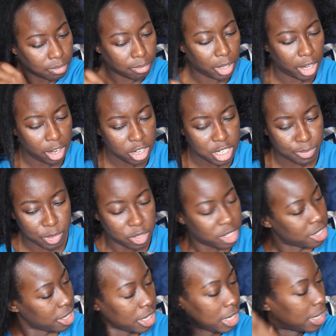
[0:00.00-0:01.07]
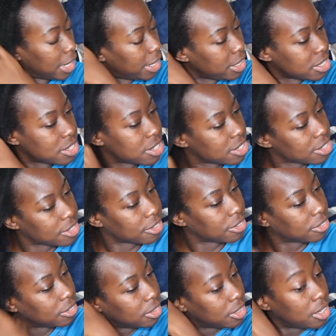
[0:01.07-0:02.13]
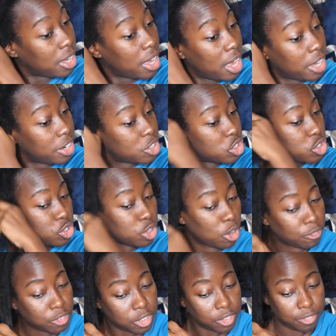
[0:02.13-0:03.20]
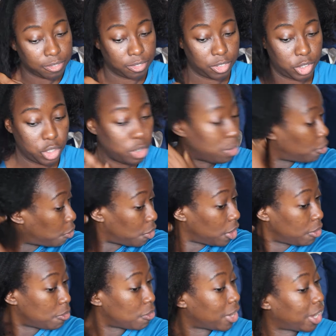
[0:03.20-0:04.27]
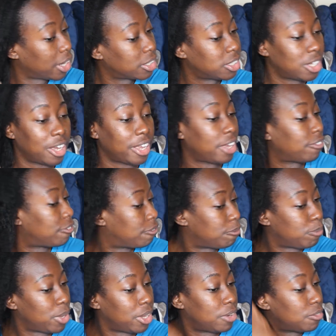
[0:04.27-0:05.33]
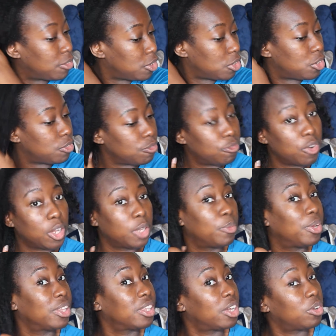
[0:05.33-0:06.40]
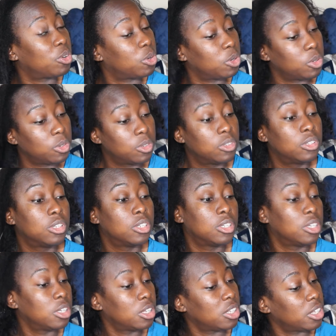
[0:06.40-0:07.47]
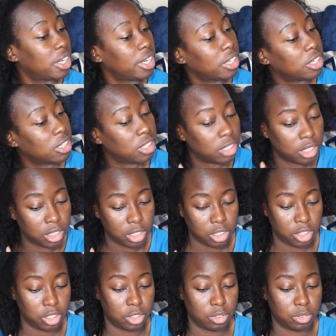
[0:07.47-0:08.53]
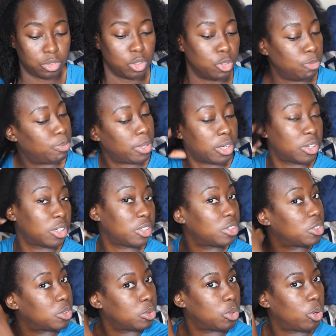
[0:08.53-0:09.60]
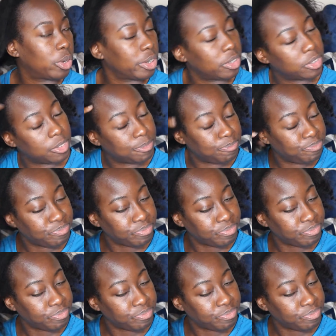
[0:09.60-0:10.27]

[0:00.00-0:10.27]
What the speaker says: My hair smells nice and it's soft. So fun fact, I've been following that whole, like, you know, no butter, no oil